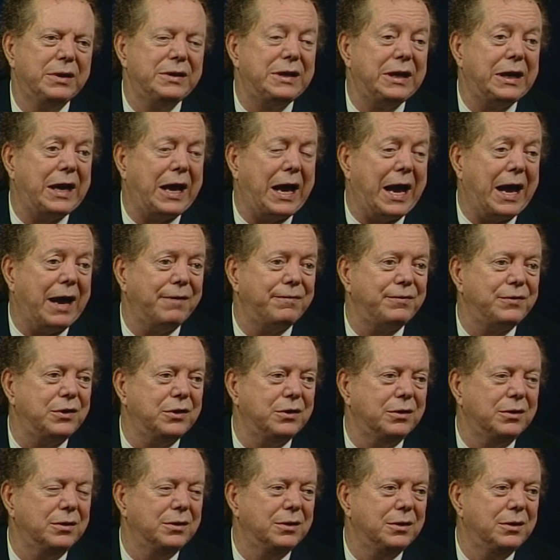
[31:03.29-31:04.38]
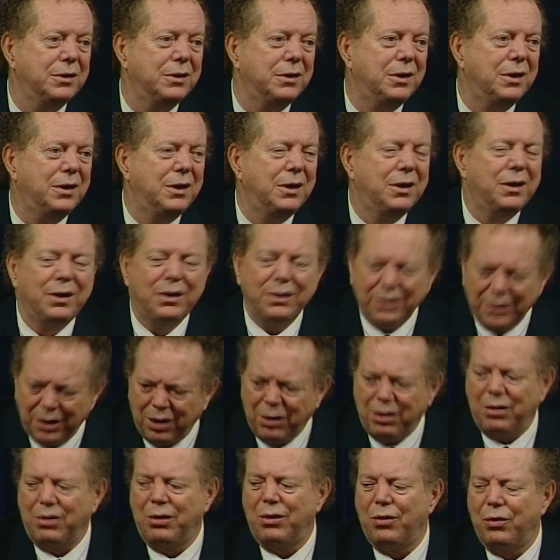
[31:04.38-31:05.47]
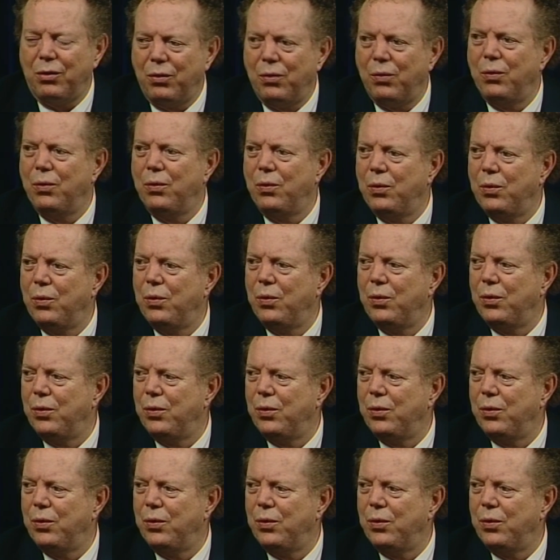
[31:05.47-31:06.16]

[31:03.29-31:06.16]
But did it have to? No.